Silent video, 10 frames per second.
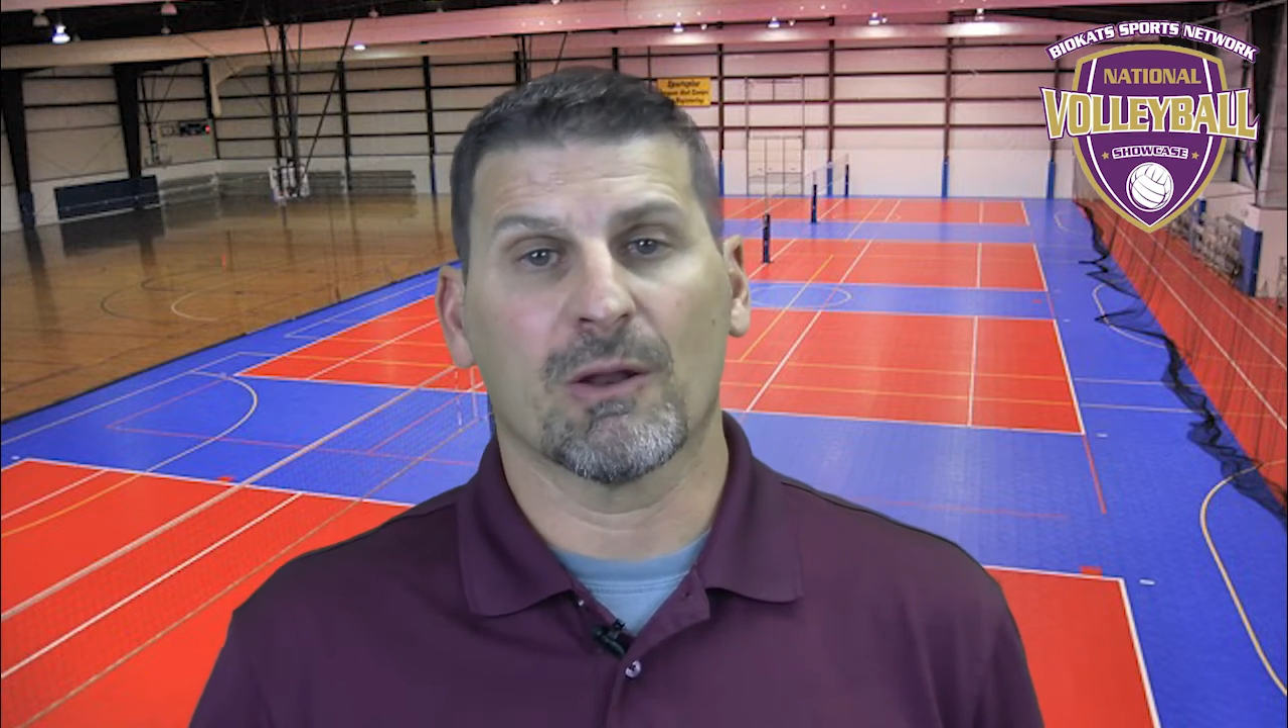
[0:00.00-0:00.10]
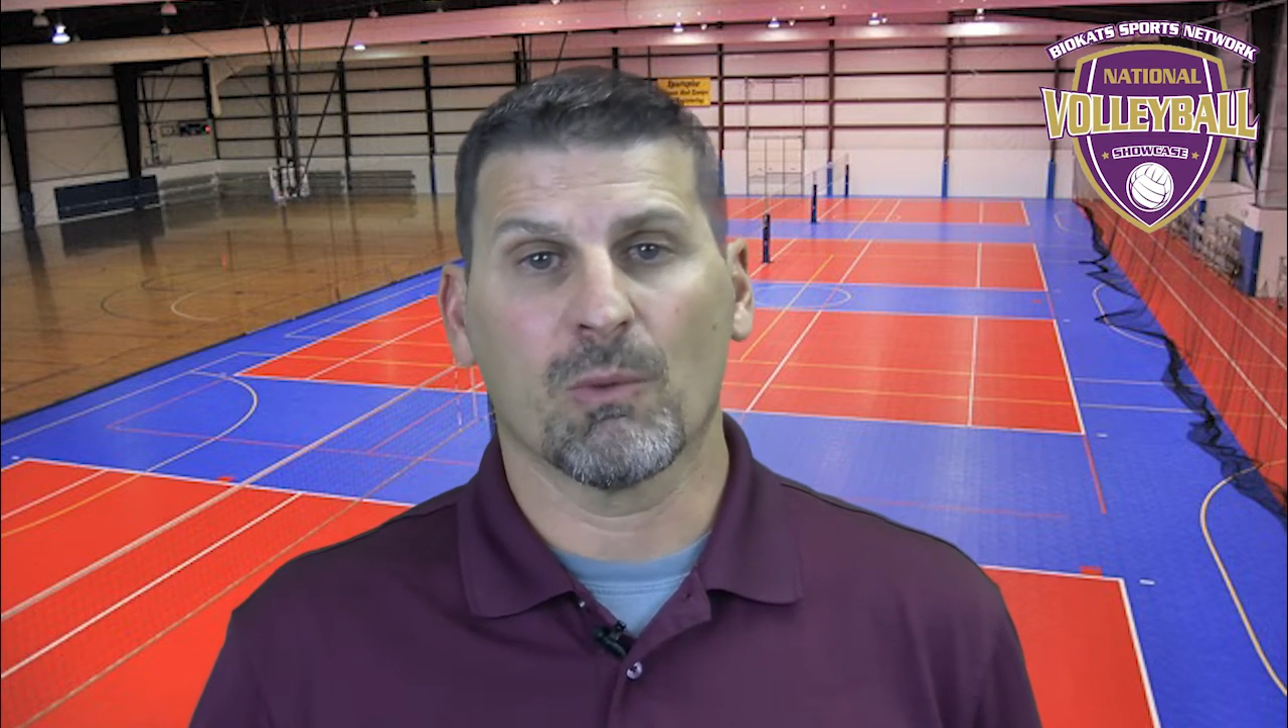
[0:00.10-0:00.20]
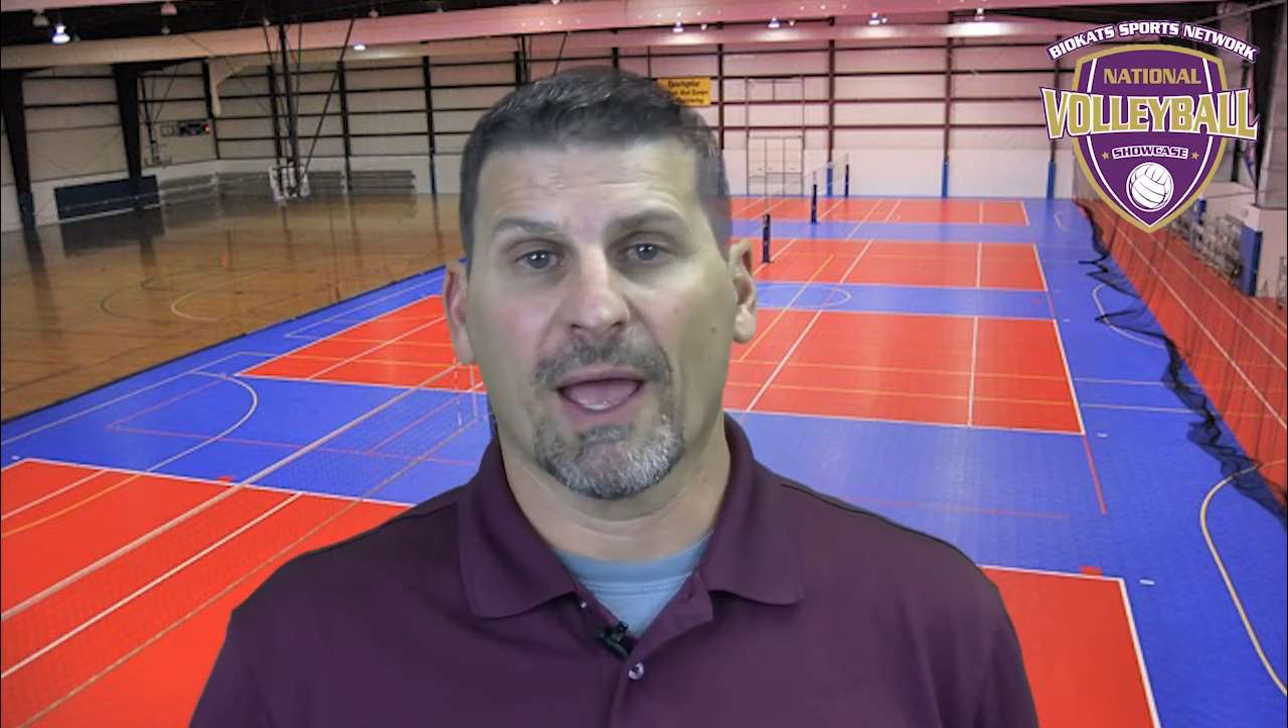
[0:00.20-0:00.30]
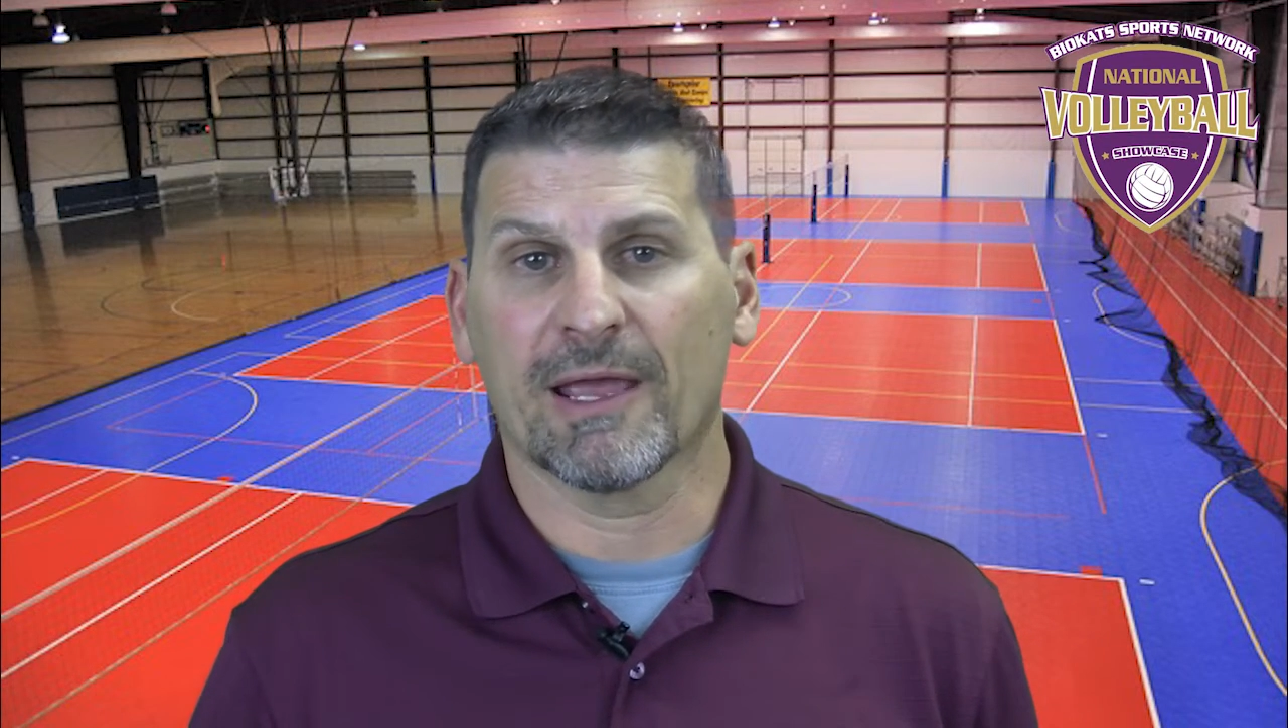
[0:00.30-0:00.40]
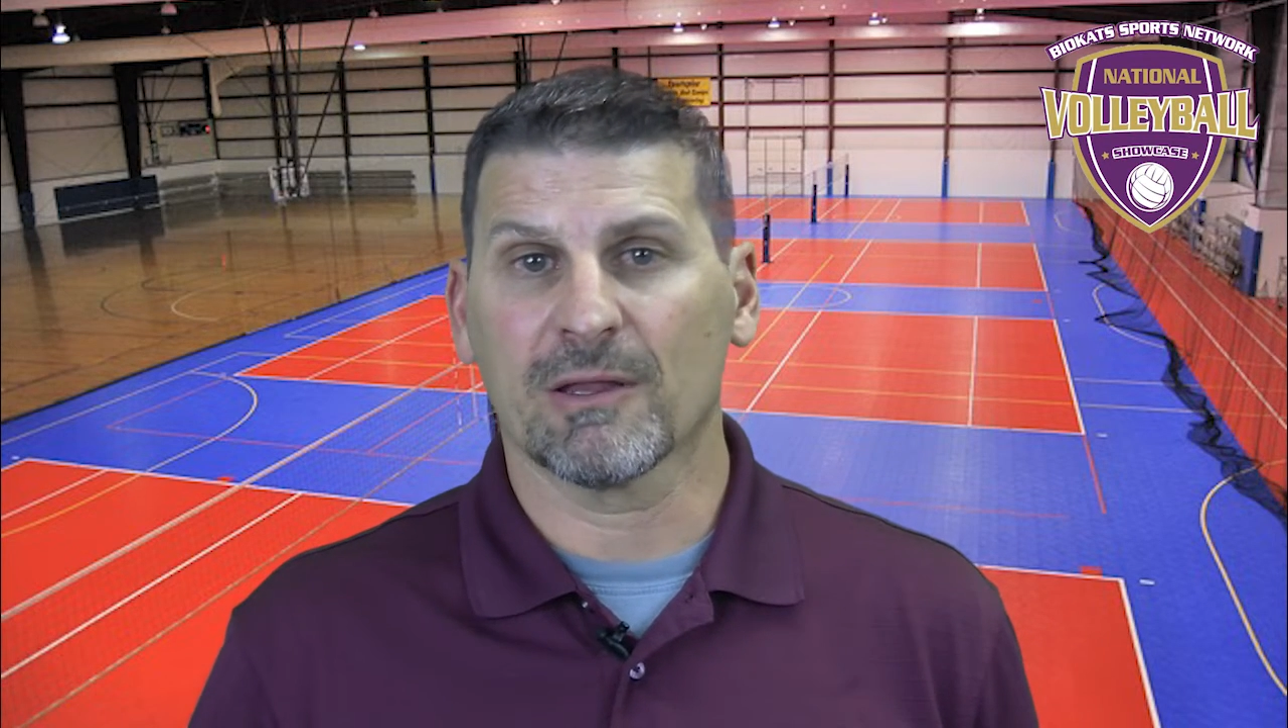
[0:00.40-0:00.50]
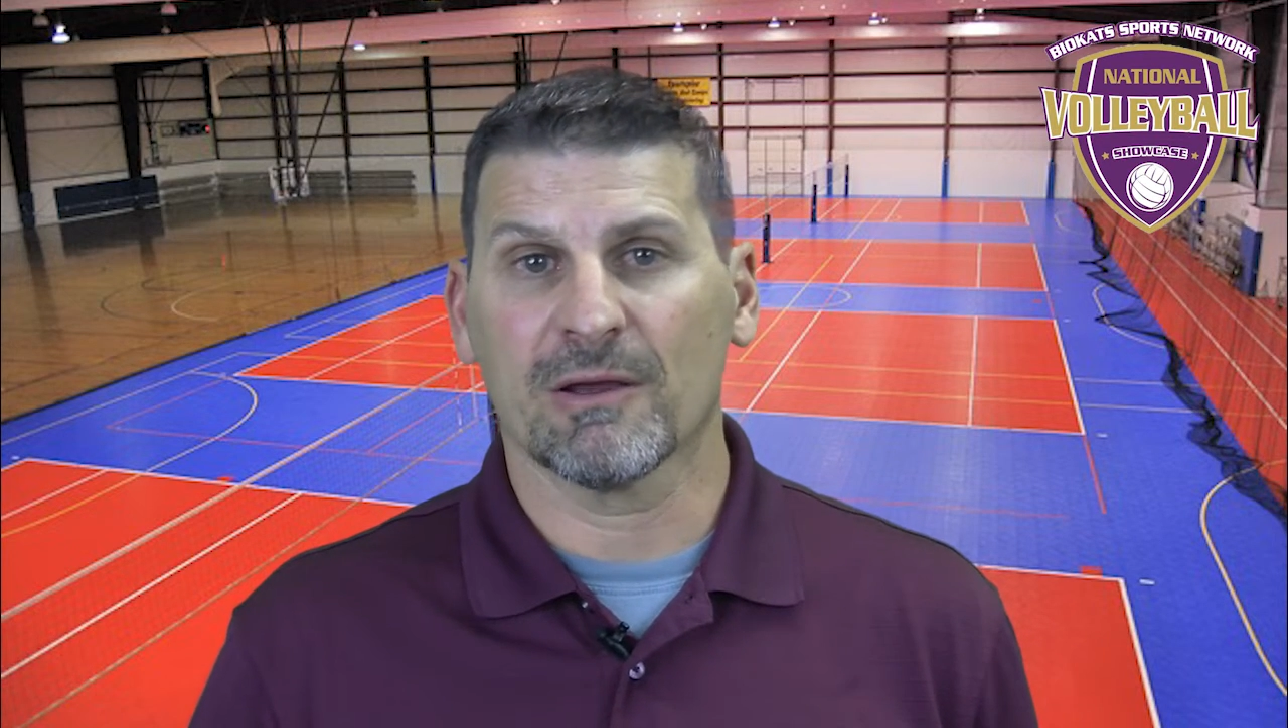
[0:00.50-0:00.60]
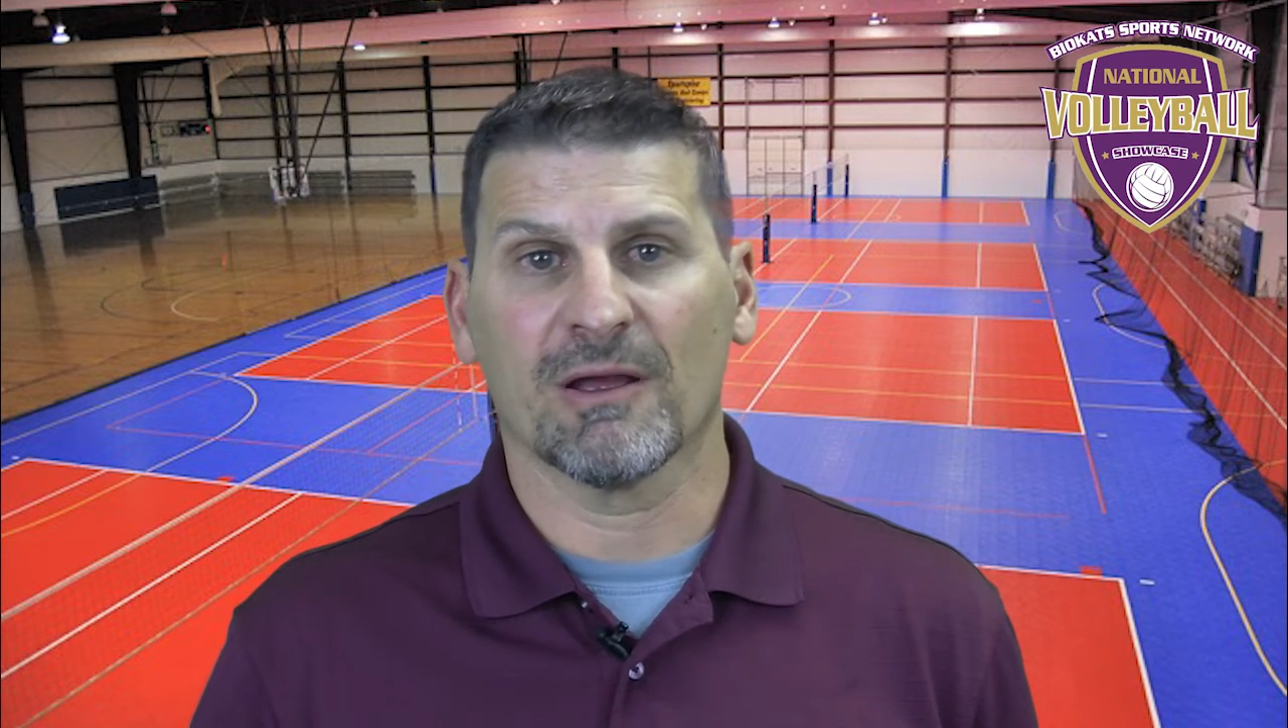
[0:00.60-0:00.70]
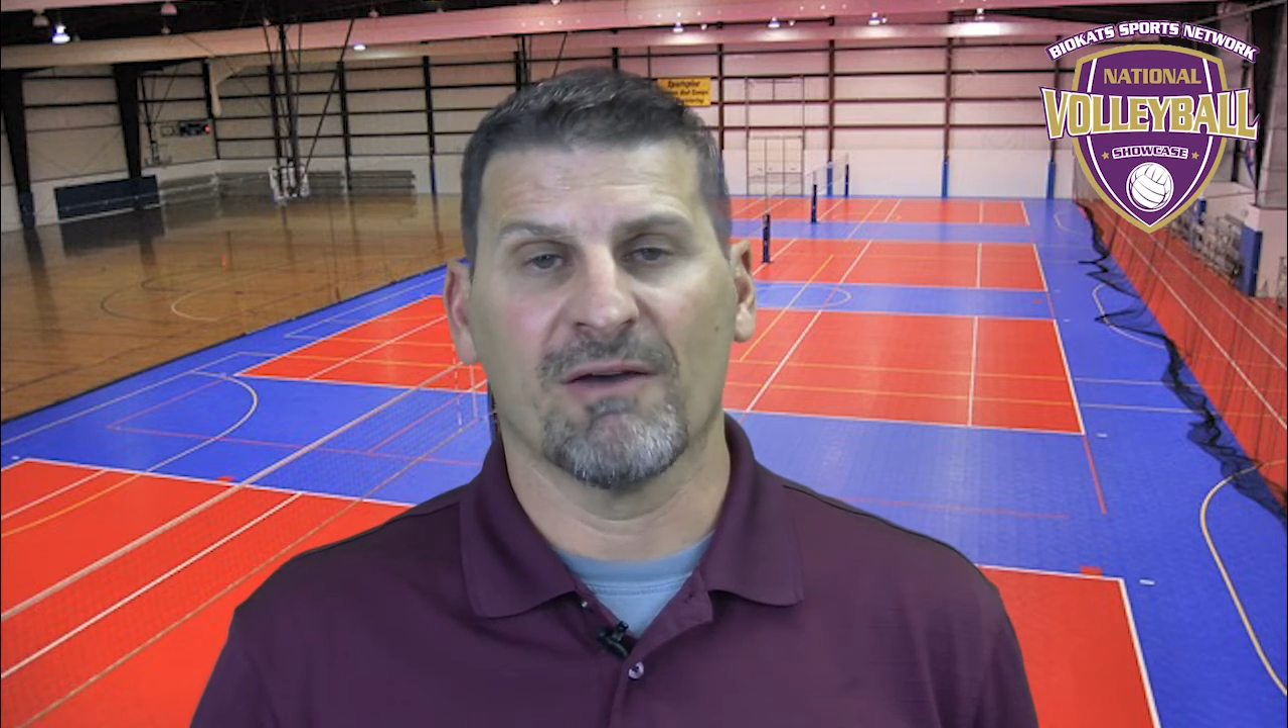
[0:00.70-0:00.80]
regular